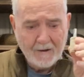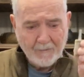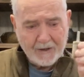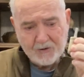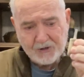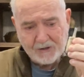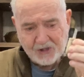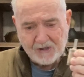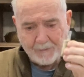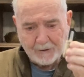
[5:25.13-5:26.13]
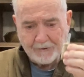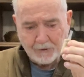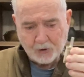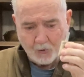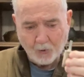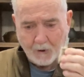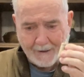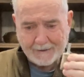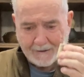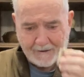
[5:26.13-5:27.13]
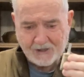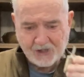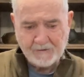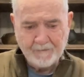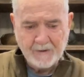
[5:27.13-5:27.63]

by using a simple little tool like this.